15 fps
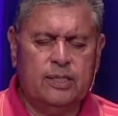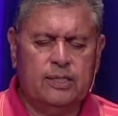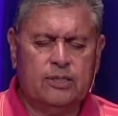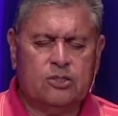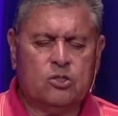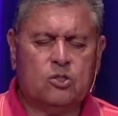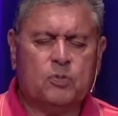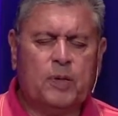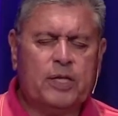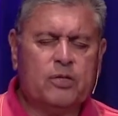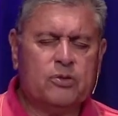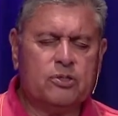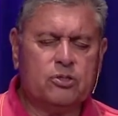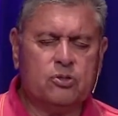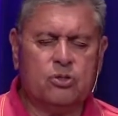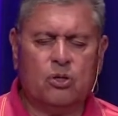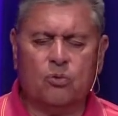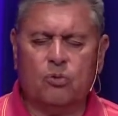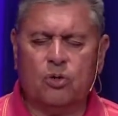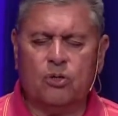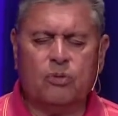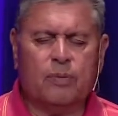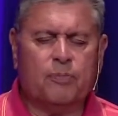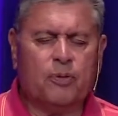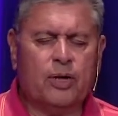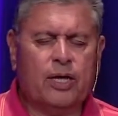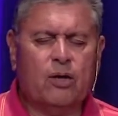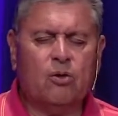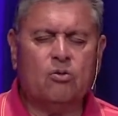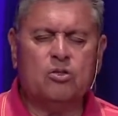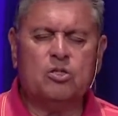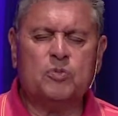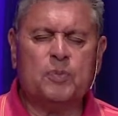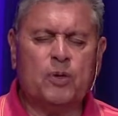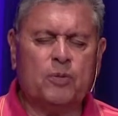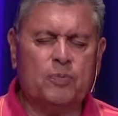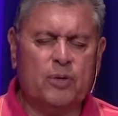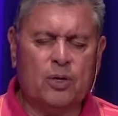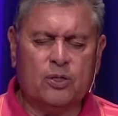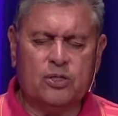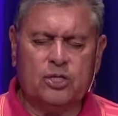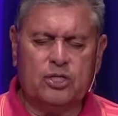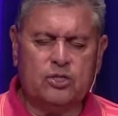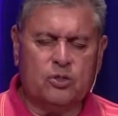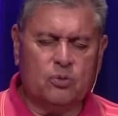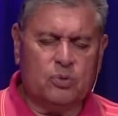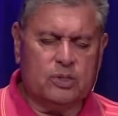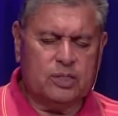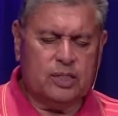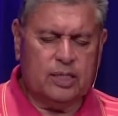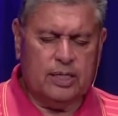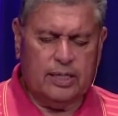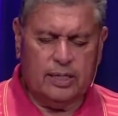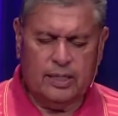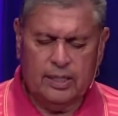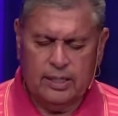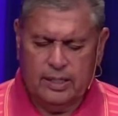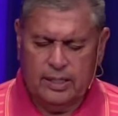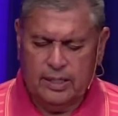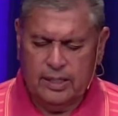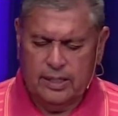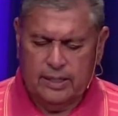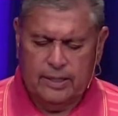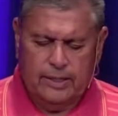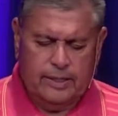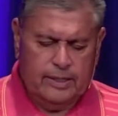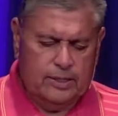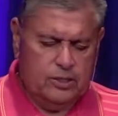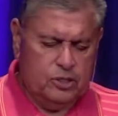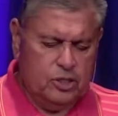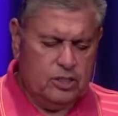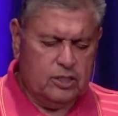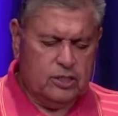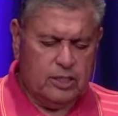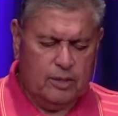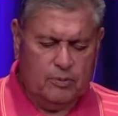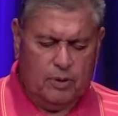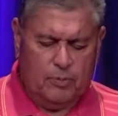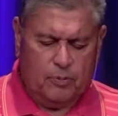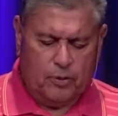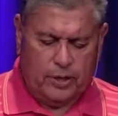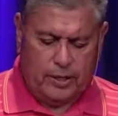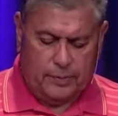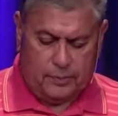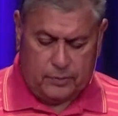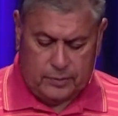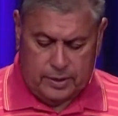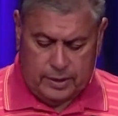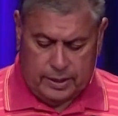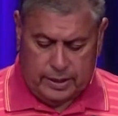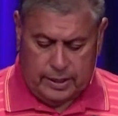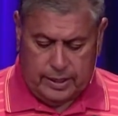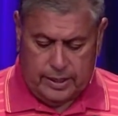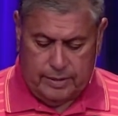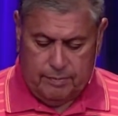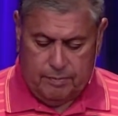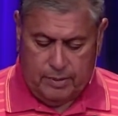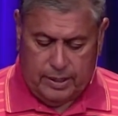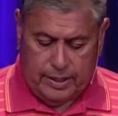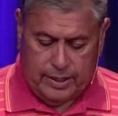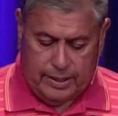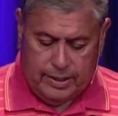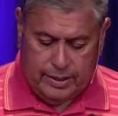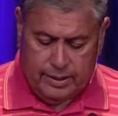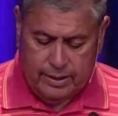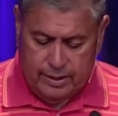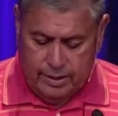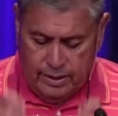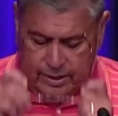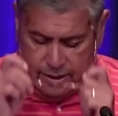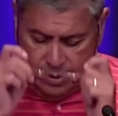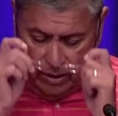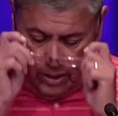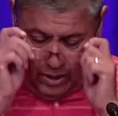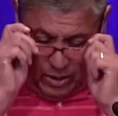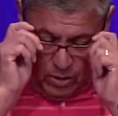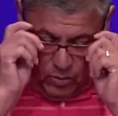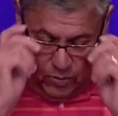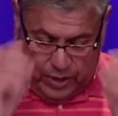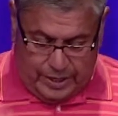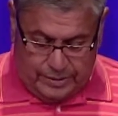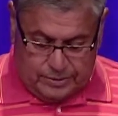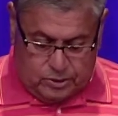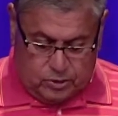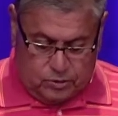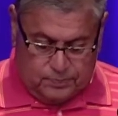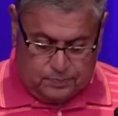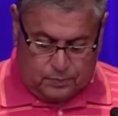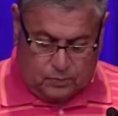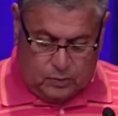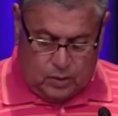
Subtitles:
So speak to us through your word. We pray, Holy Spirit, be our teacher once again. In Jesus' name we pray, amen. All right, so